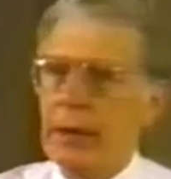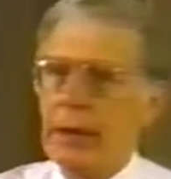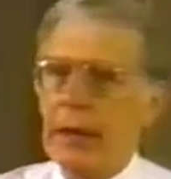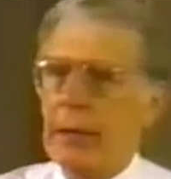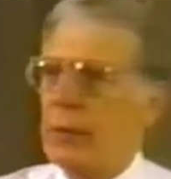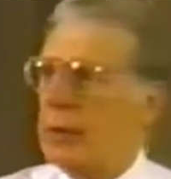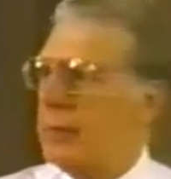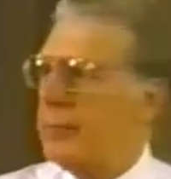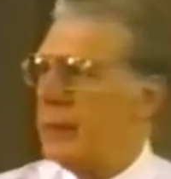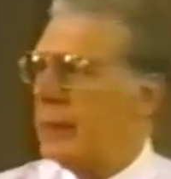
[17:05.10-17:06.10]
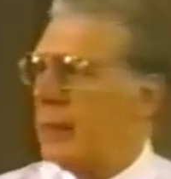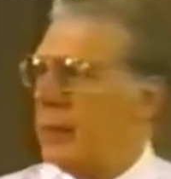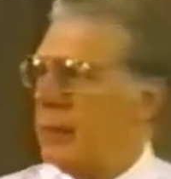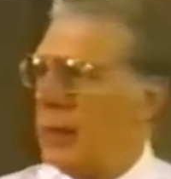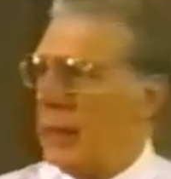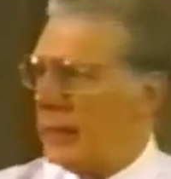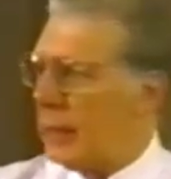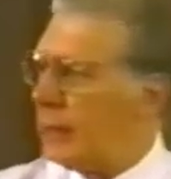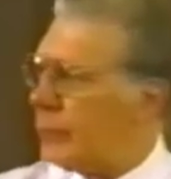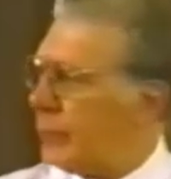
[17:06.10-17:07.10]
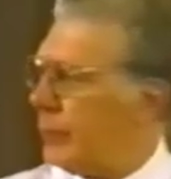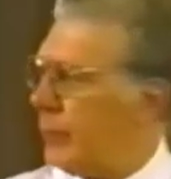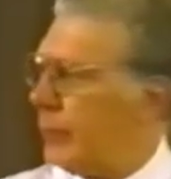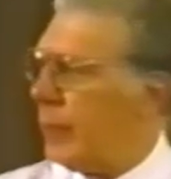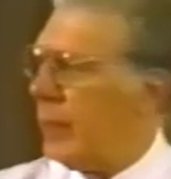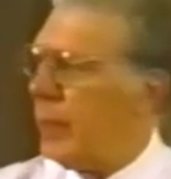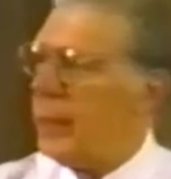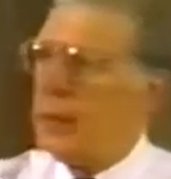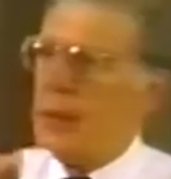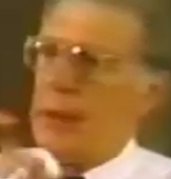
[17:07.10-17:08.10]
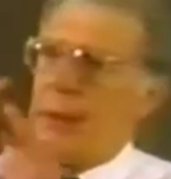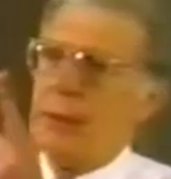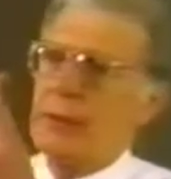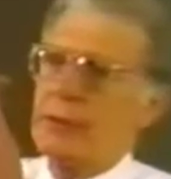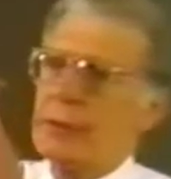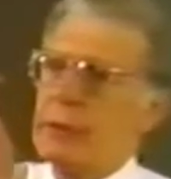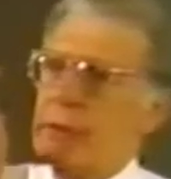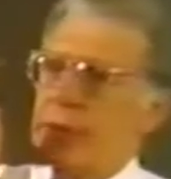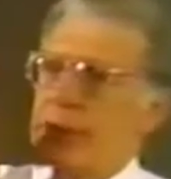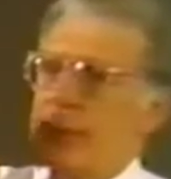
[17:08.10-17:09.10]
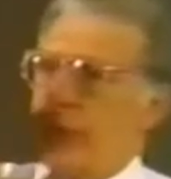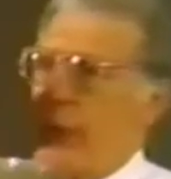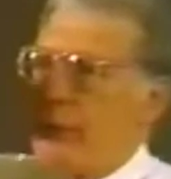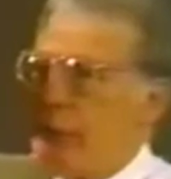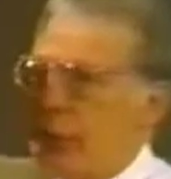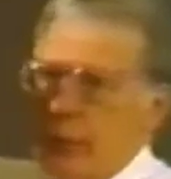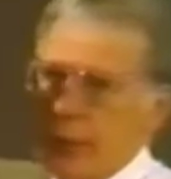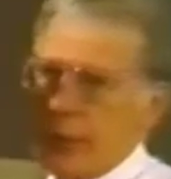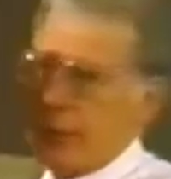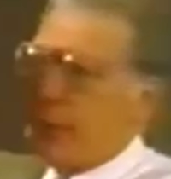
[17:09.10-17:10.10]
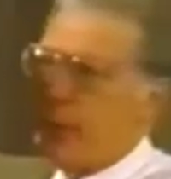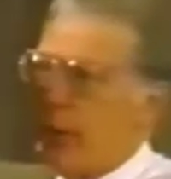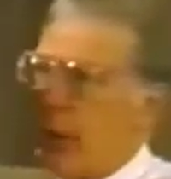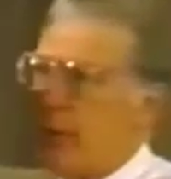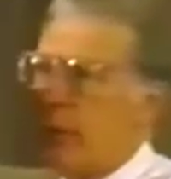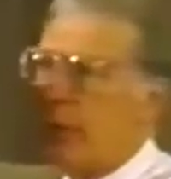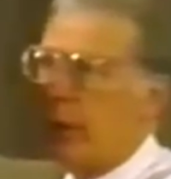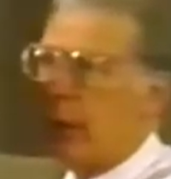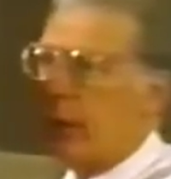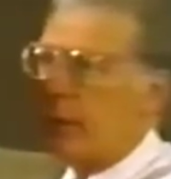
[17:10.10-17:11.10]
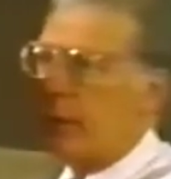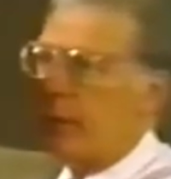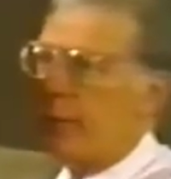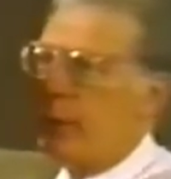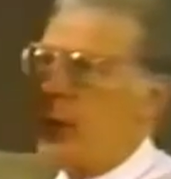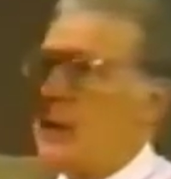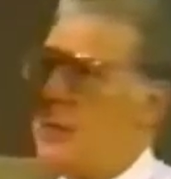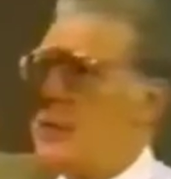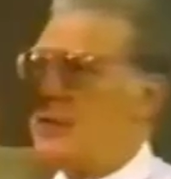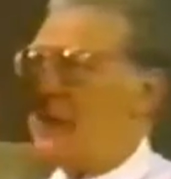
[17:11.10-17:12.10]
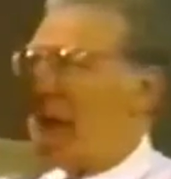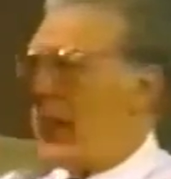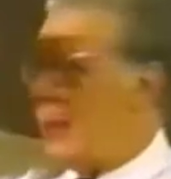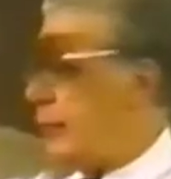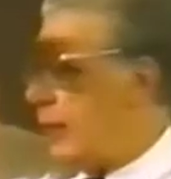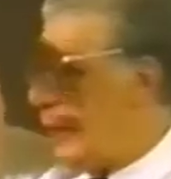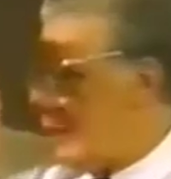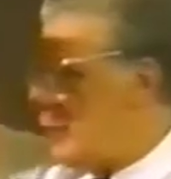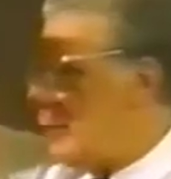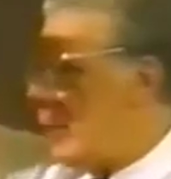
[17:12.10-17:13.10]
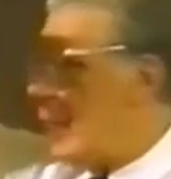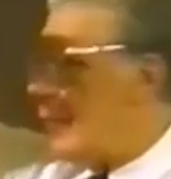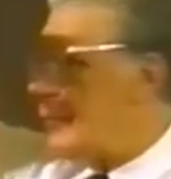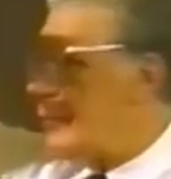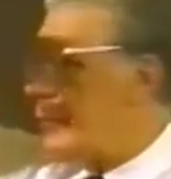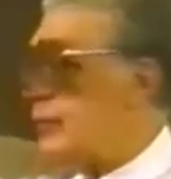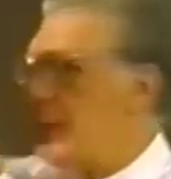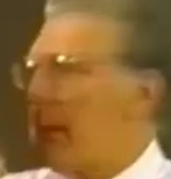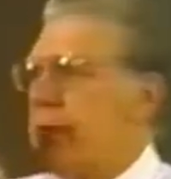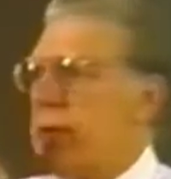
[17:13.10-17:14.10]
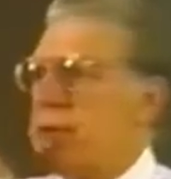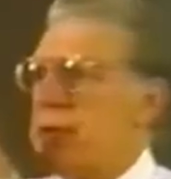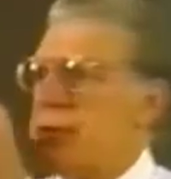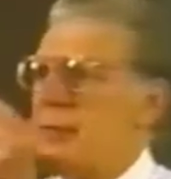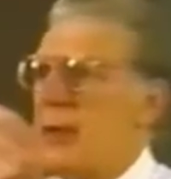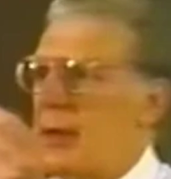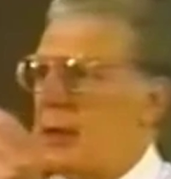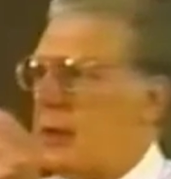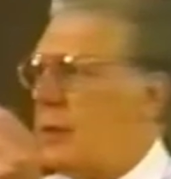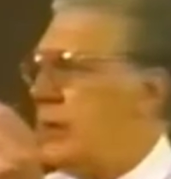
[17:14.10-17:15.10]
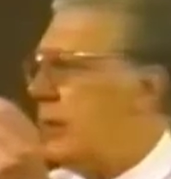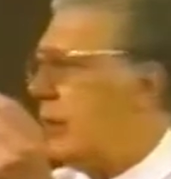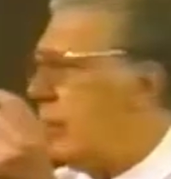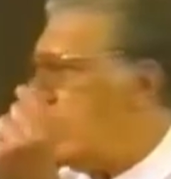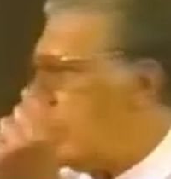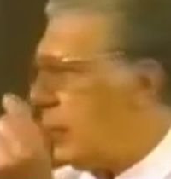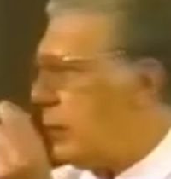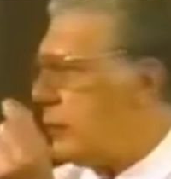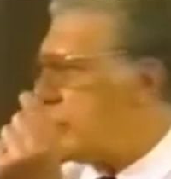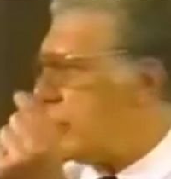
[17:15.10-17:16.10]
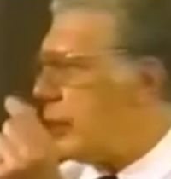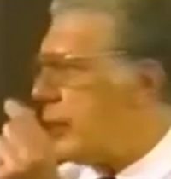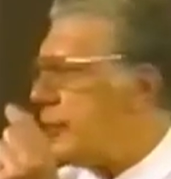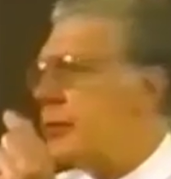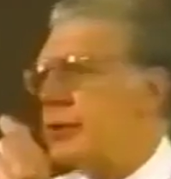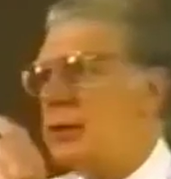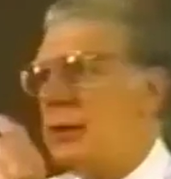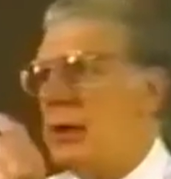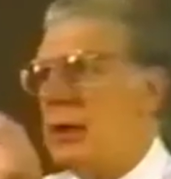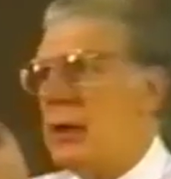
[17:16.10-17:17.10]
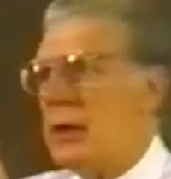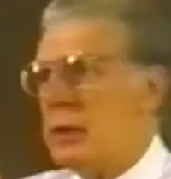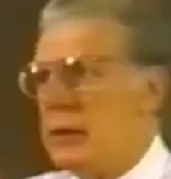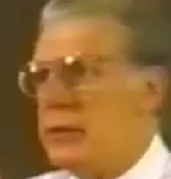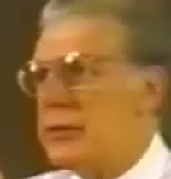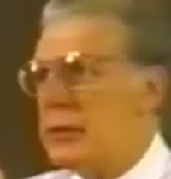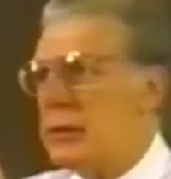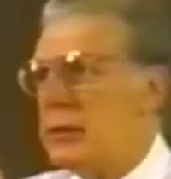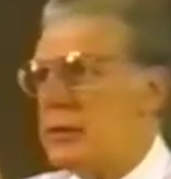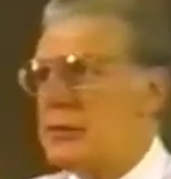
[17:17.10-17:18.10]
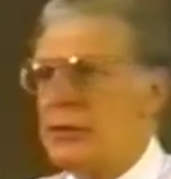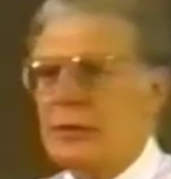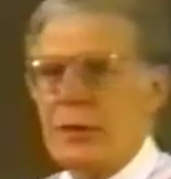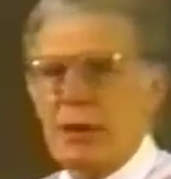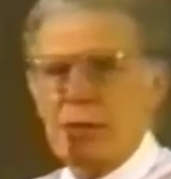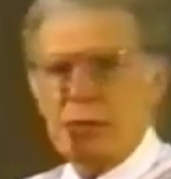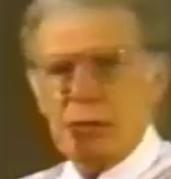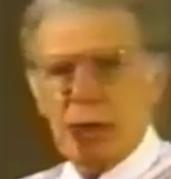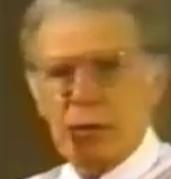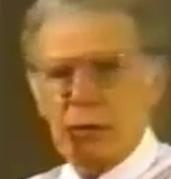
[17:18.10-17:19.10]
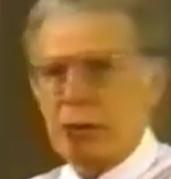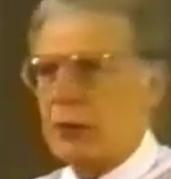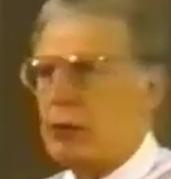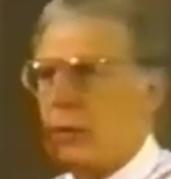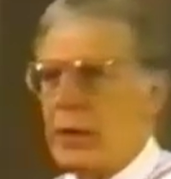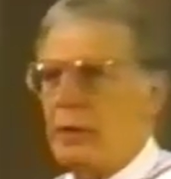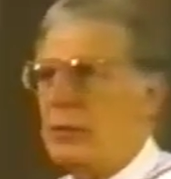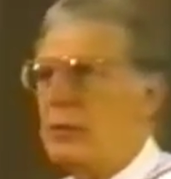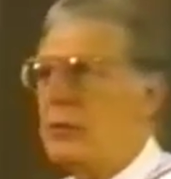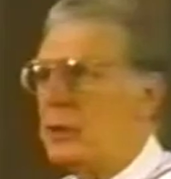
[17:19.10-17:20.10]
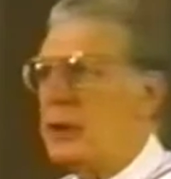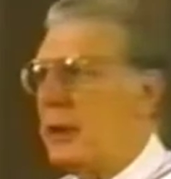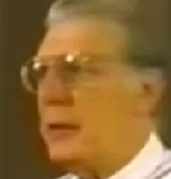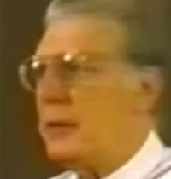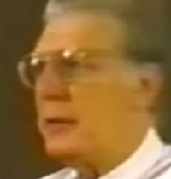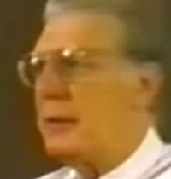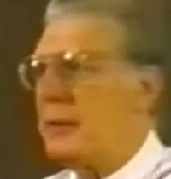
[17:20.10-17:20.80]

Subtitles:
And I wanted to find out why, and they told me why. The joints, when they put 2 pieces of bamboo together, were tied by this grass. The grass expanded when it was moist. It loosened, and so things under a little wind would lean.